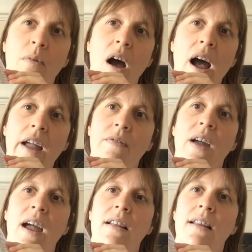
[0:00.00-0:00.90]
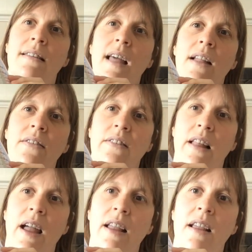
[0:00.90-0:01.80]
What I find is
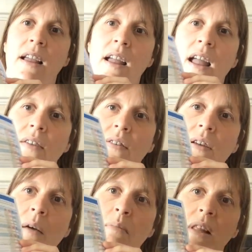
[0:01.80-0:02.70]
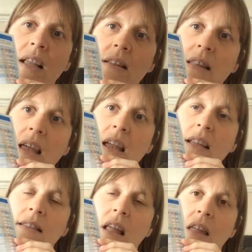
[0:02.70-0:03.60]
actually, if you complete
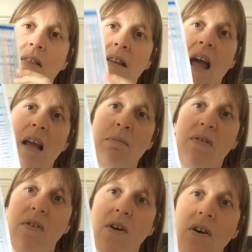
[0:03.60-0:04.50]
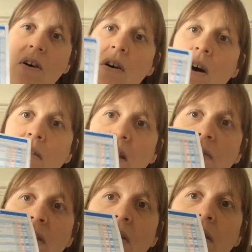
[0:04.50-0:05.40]
this the night before or
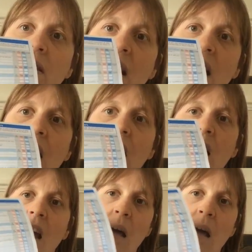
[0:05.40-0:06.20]
even on the day,